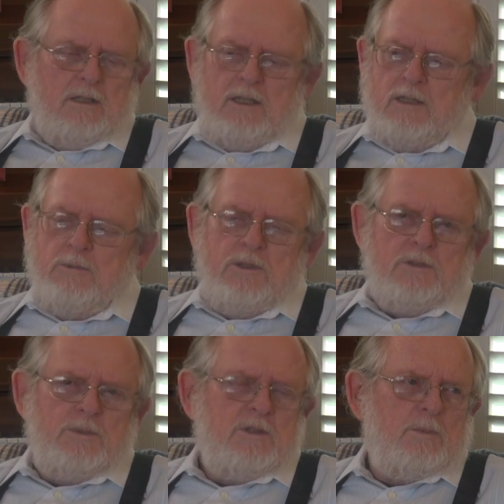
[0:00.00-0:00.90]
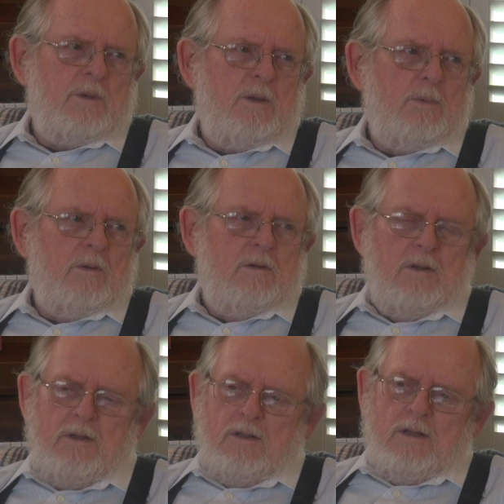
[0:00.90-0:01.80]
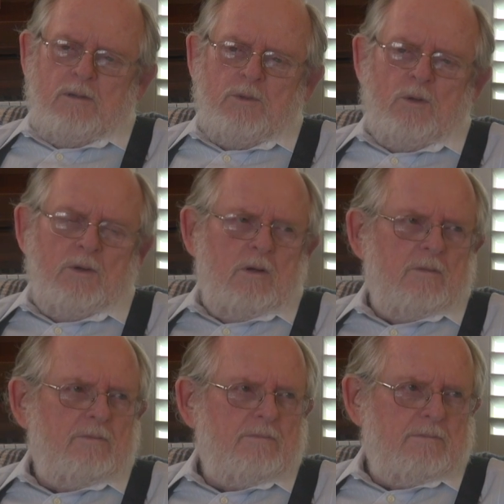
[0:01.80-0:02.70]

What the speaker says: They give me this piece of paper. I'm going off